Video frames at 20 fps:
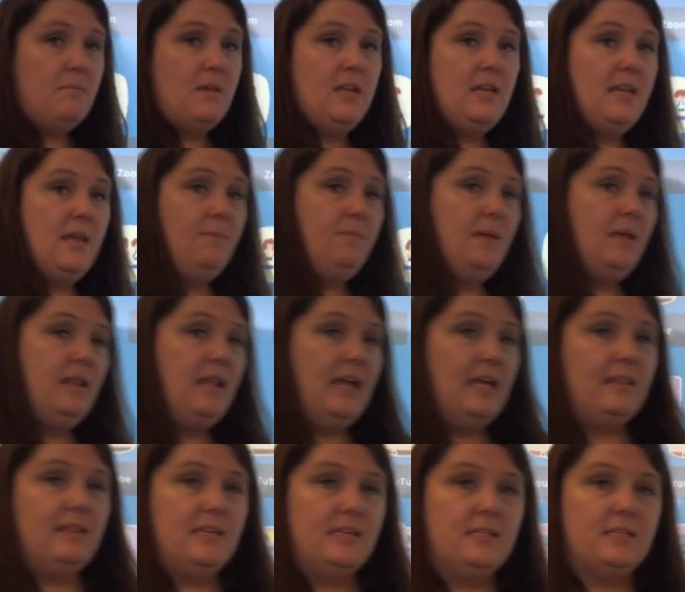
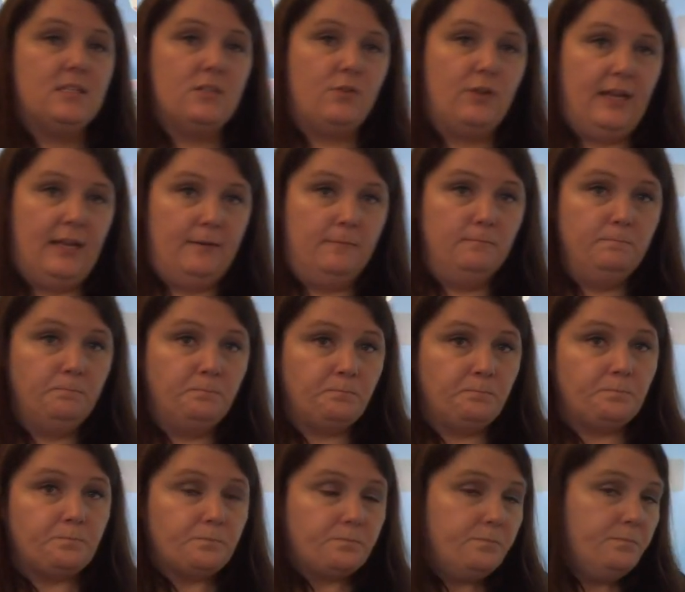manipulate this screen
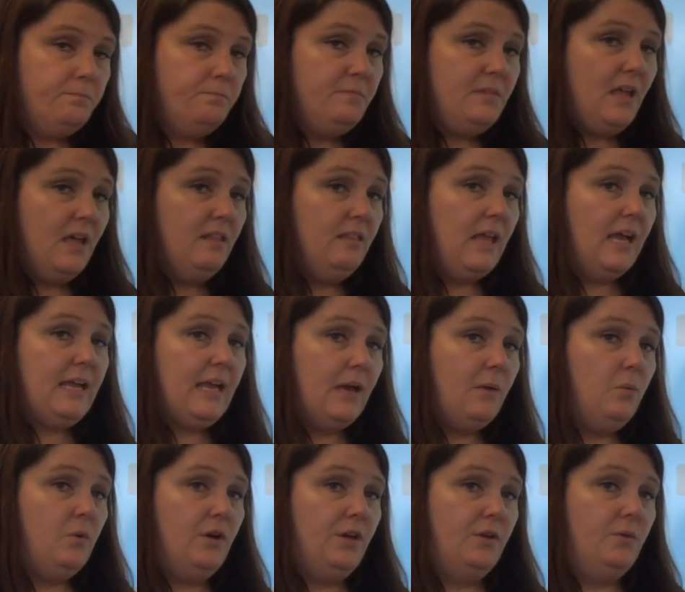like I
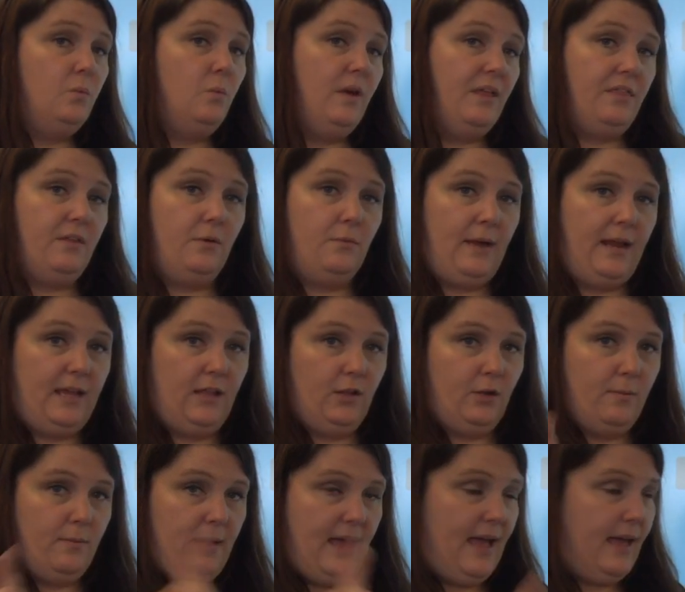would with a regular
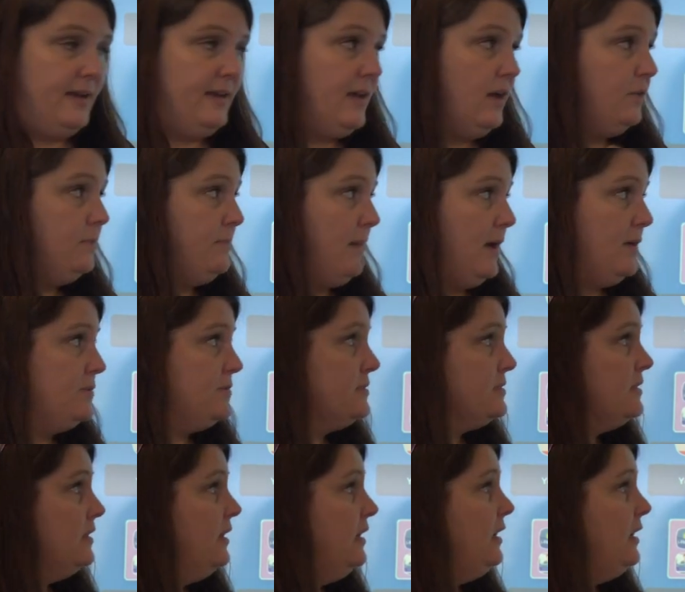handheld mouse.